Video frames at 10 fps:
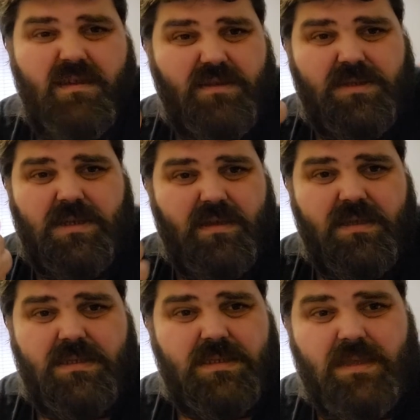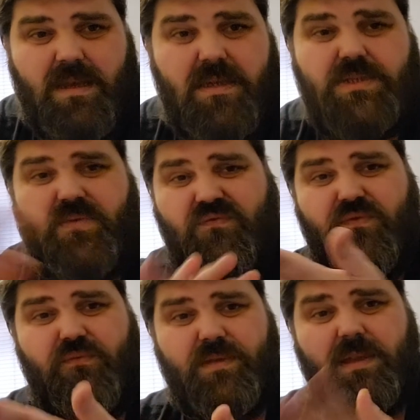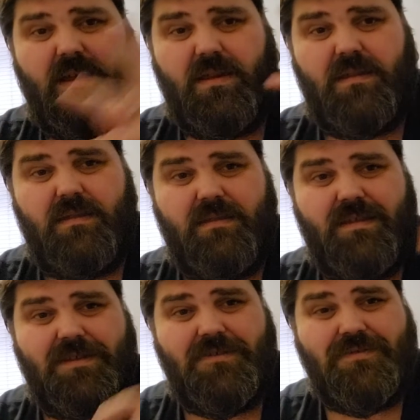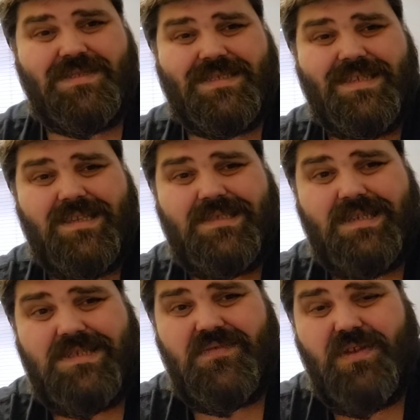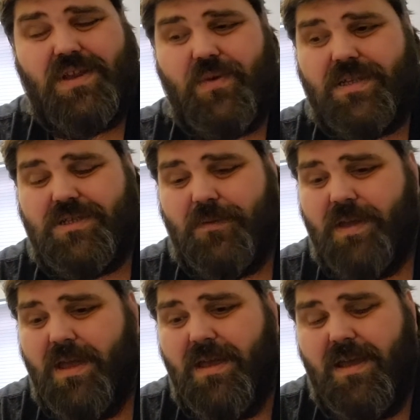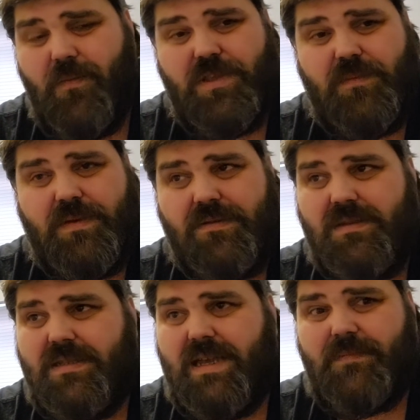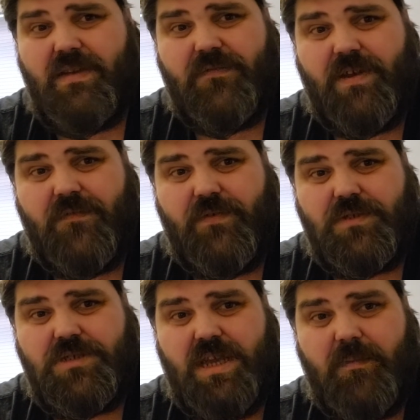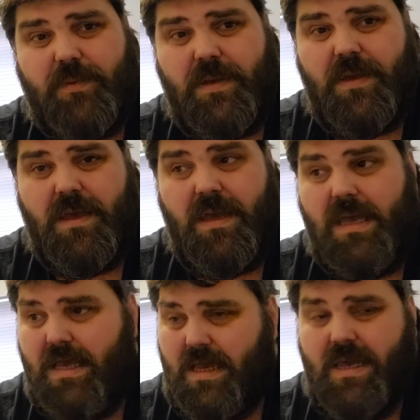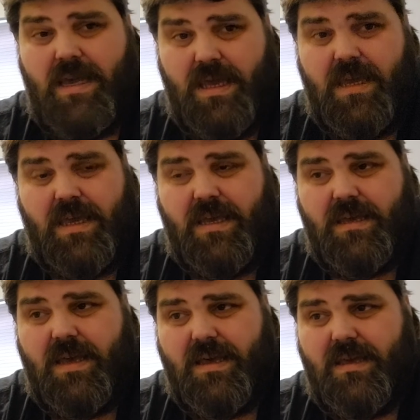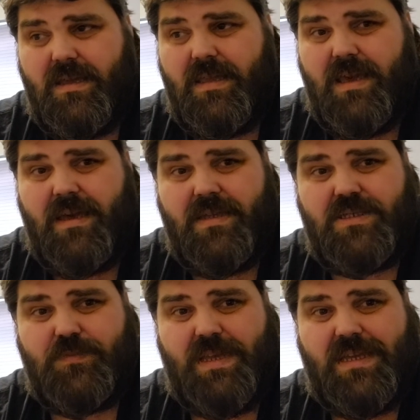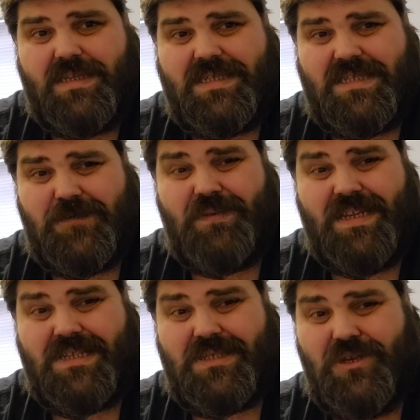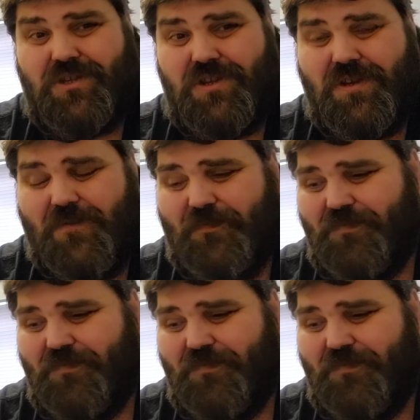You just cut this to size, done. It's a very quick job. And when you're building a damn near 5-foot ship, yeah, speed is good,